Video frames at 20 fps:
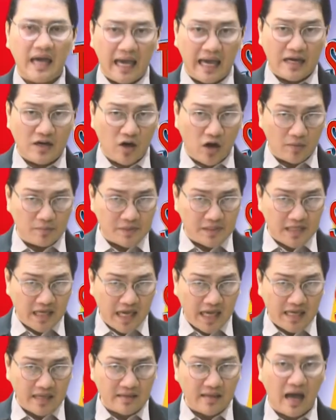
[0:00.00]
and
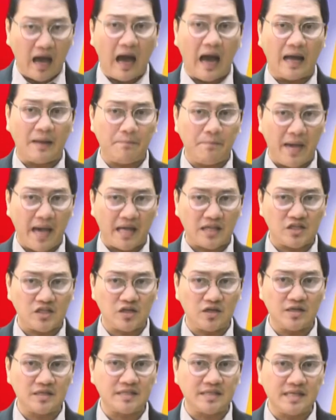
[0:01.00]
obtained a
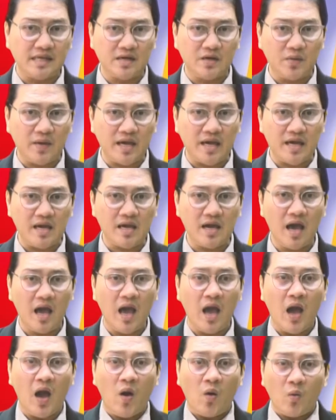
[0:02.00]
bachelor's degree
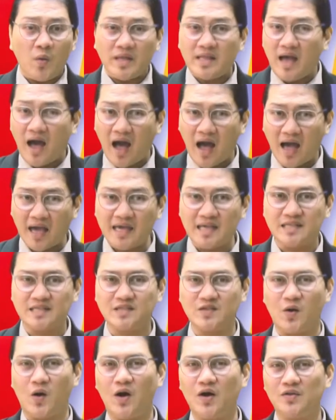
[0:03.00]
with
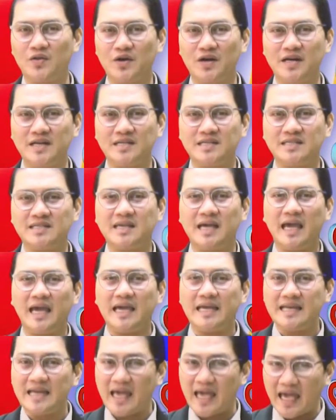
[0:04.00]
highest honors
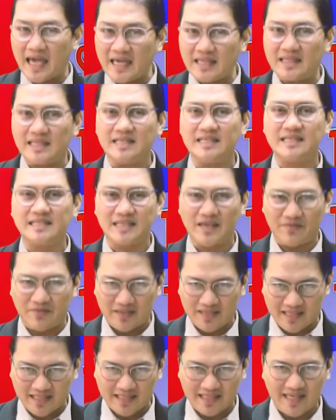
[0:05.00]
in
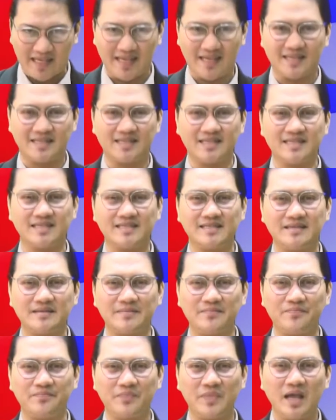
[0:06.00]
1876.
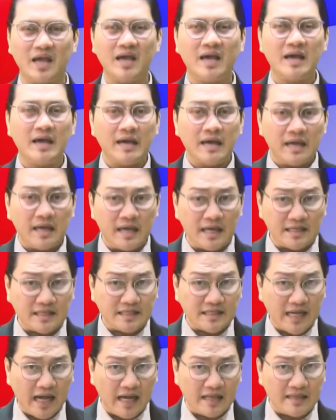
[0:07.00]
He
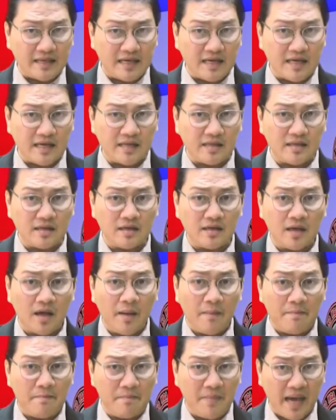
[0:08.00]
studied
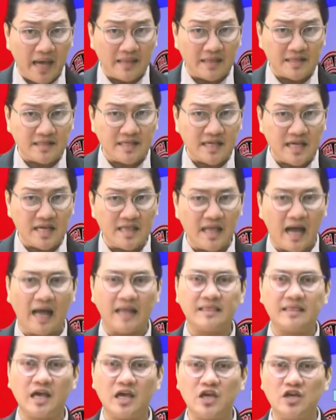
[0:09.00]
medicine
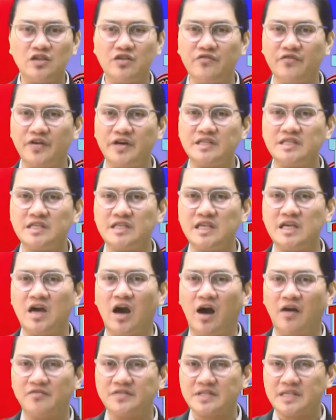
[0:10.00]
at the University
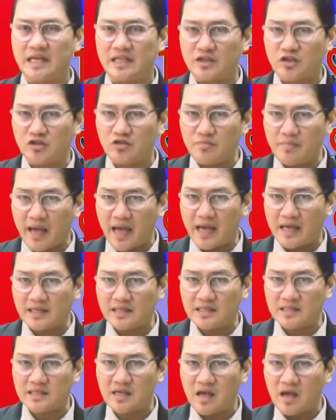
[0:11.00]
of Santo
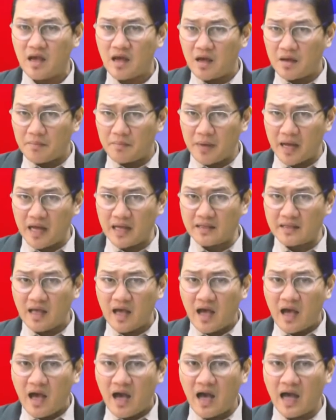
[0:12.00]
Tomas
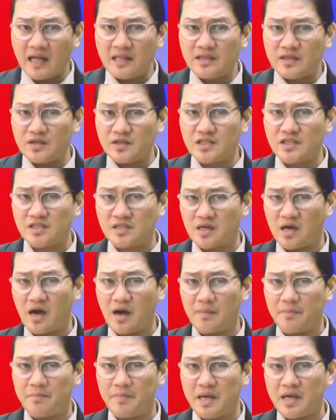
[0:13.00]
but had to
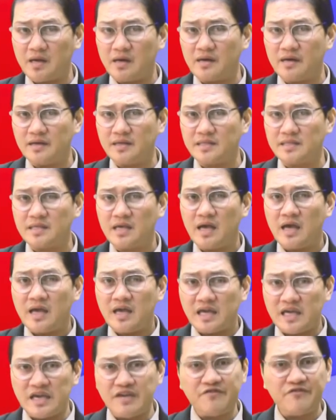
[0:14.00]
stop because
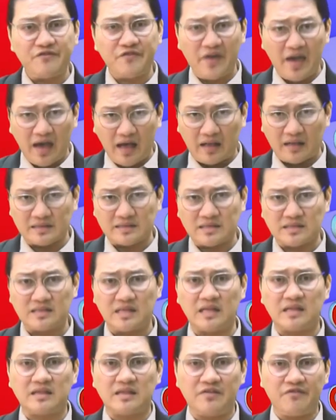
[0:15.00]
he felt
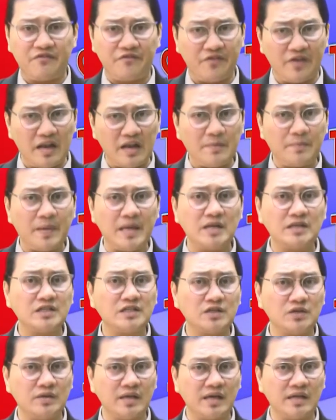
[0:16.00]
that the Filipino
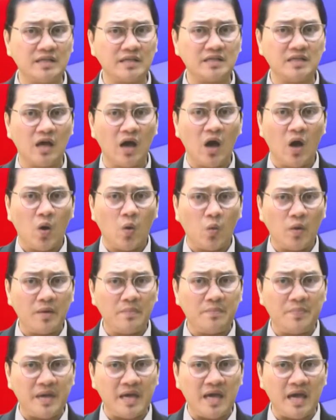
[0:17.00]
students
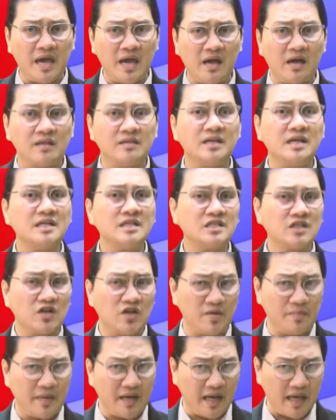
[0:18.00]
were being
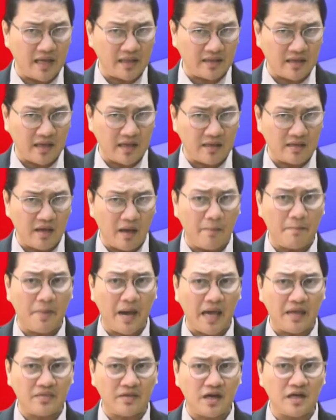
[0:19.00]
discriminated
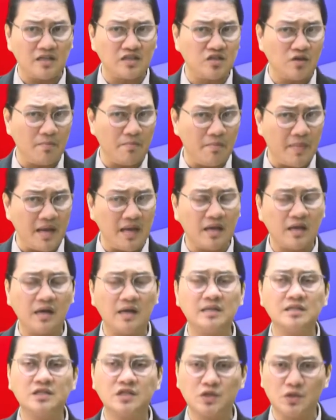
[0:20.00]
by their
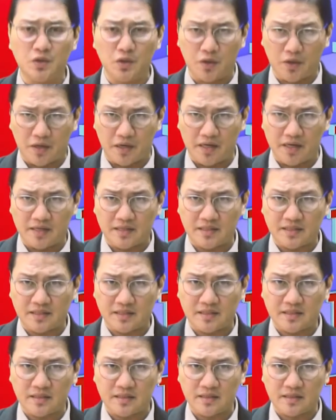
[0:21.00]
Dominican
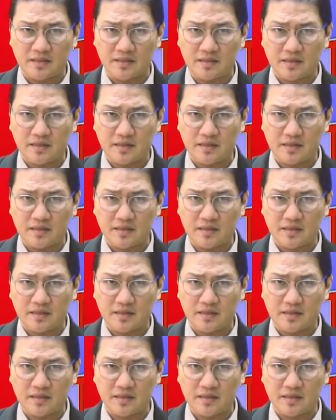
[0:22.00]
tutors.